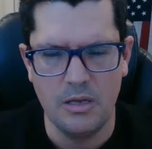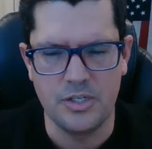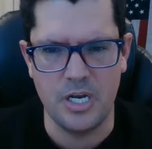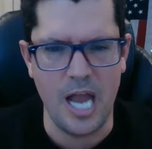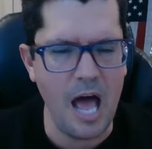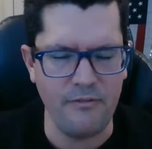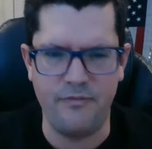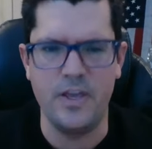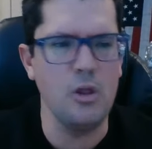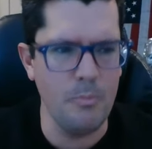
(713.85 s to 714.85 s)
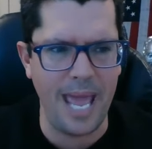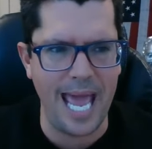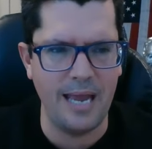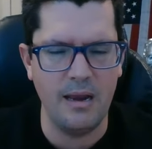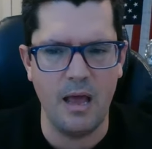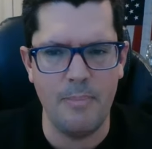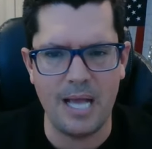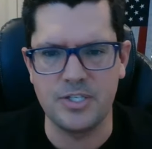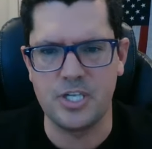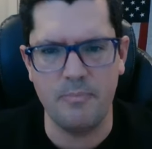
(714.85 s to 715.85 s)
to not feel bad
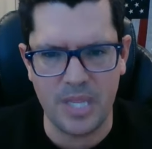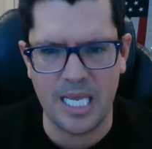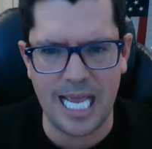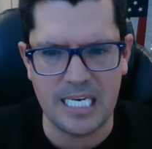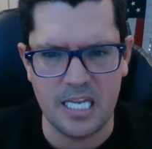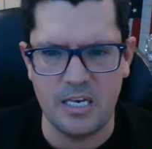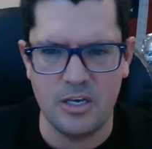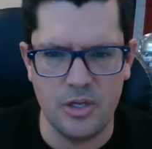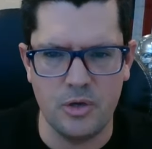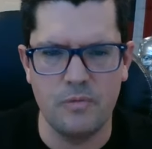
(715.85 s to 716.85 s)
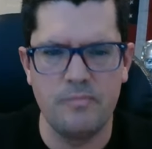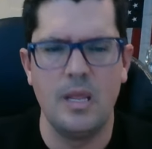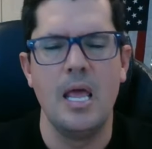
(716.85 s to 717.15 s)
about something I didn't do.